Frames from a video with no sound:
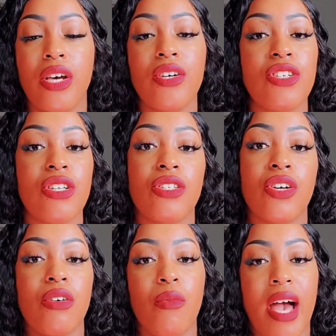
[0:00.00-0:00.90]
there's just a
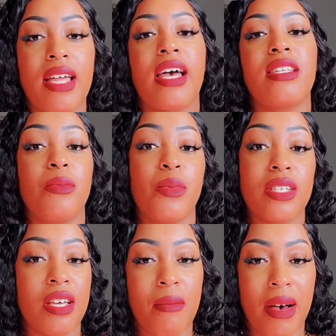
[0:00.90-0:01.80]
certain way I like to
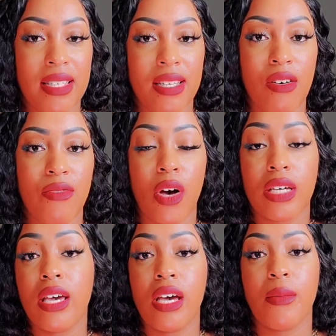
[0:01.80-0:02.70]
present myself
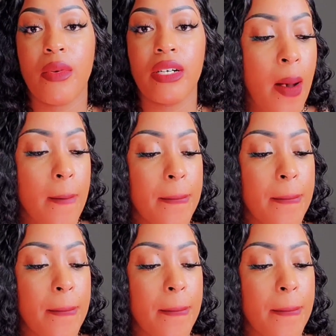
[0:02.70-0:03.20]
on camera.